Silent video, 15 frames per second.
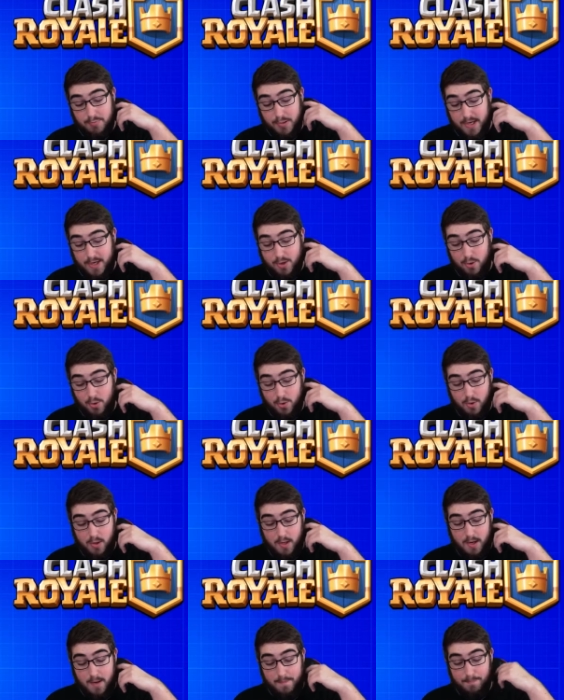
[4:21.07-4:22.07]
It's pretty
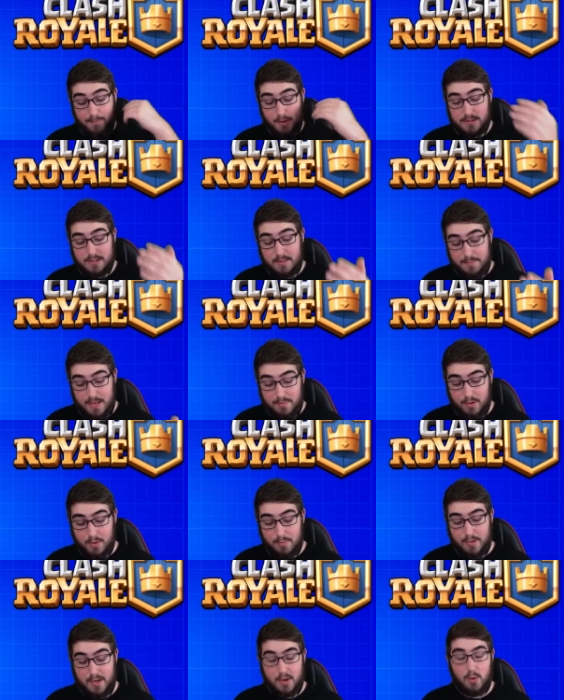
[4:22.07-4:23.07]
cool. Most of the people
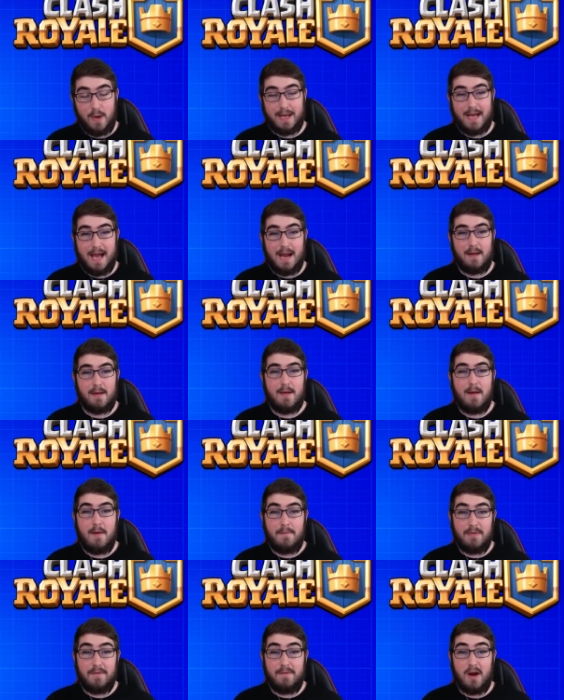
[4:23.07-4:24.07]
are pretty quick at it.
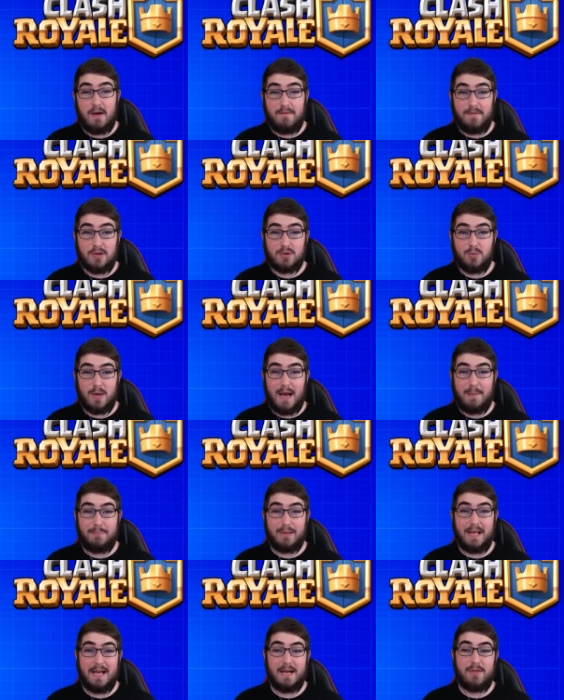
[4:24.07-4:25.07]
The very first one I
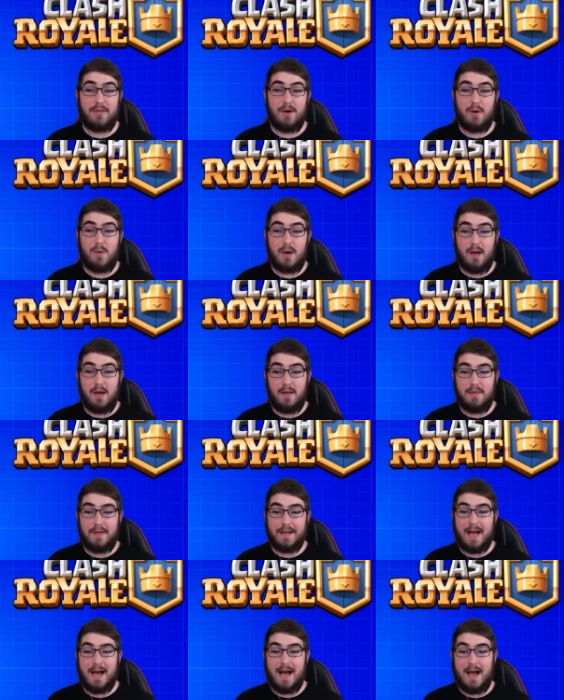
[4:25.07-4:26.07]
played, though,
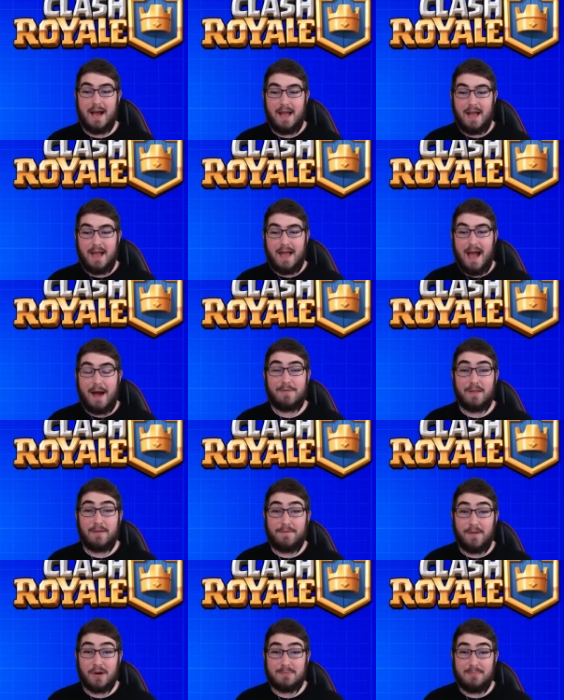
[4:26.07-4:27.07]
the guy, after
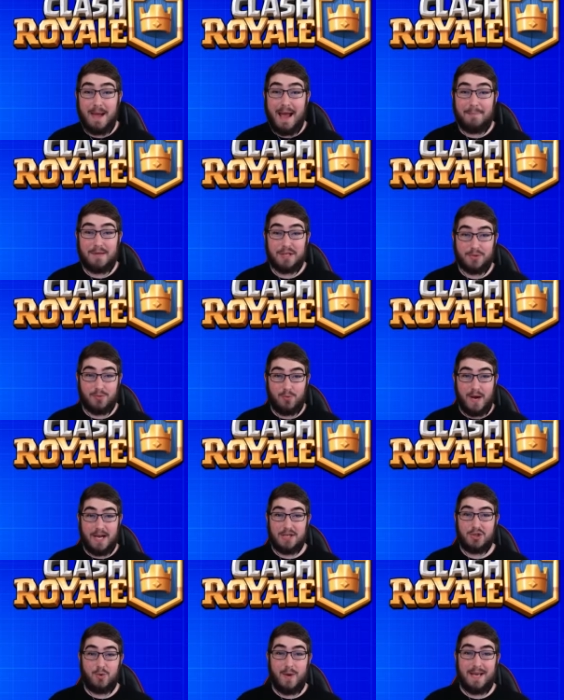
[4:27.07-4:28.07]
the first map, he just
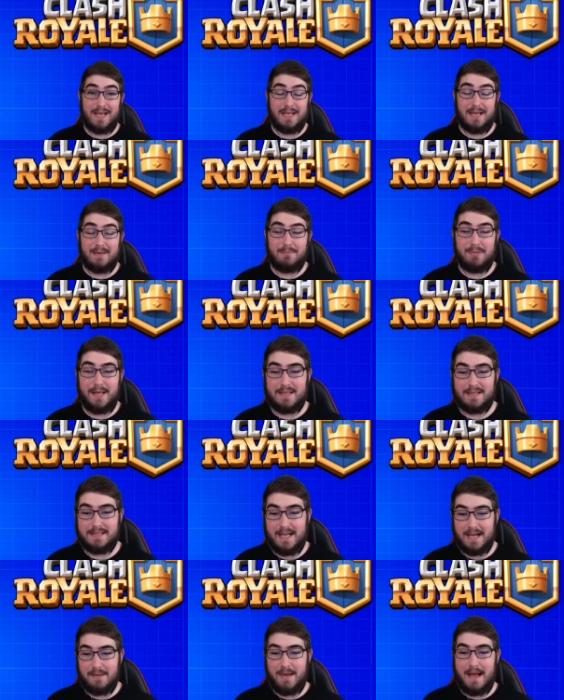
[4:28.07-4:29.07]
rage quit and didn't play the
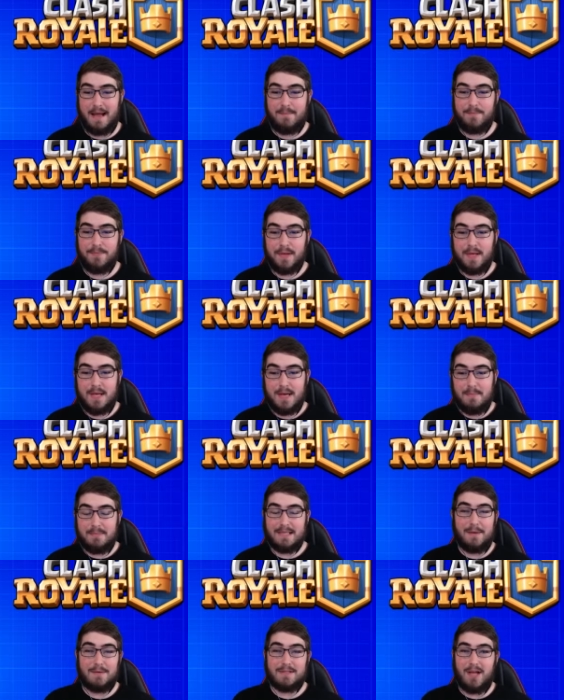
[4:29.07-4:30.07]
second map.
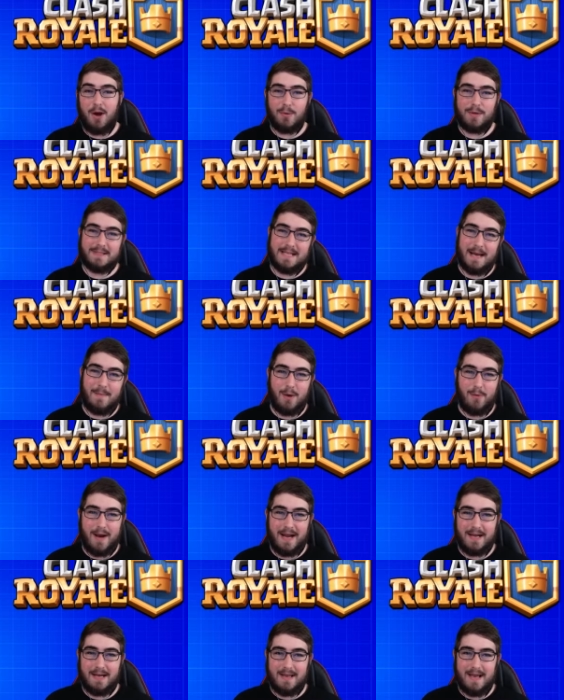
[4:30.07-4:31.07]
But that was the only time I
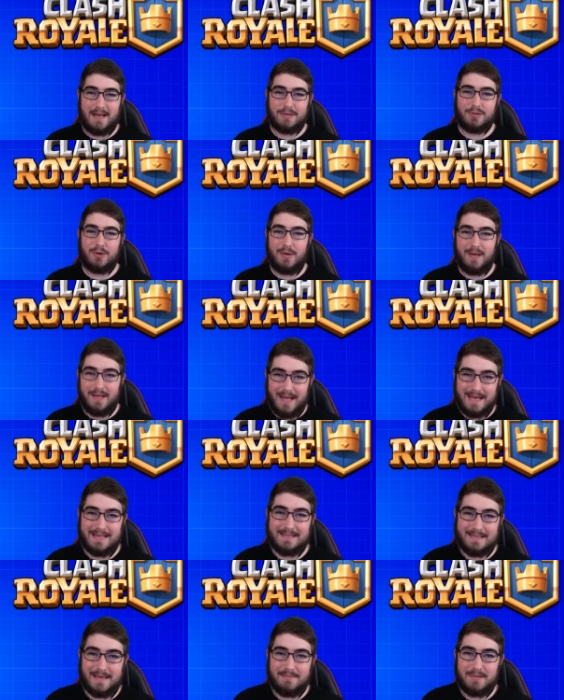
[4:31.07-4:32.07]
ran into that, so that
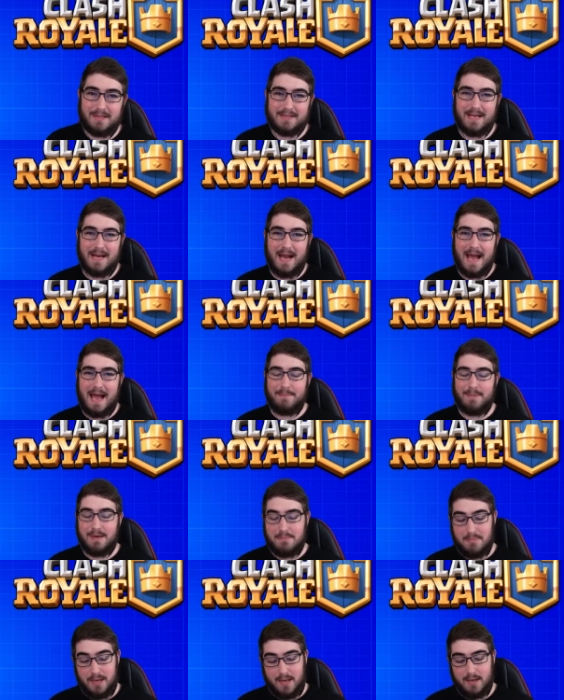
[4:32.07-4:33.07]
is something that's going to
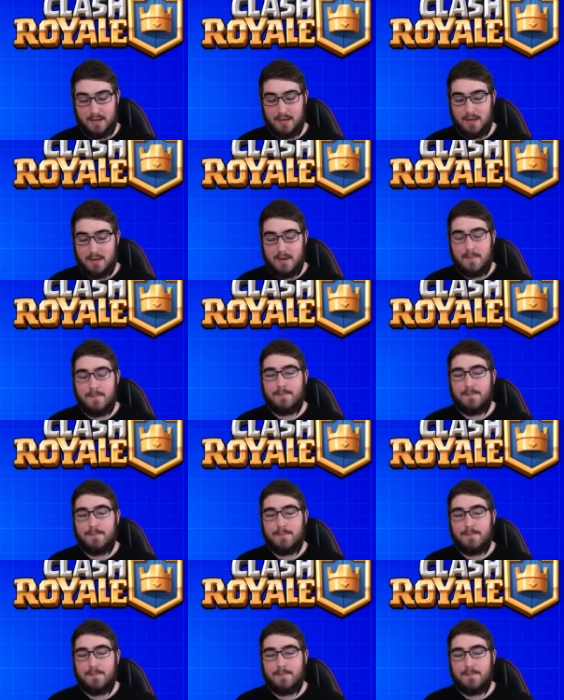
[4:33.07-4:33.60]
happen. But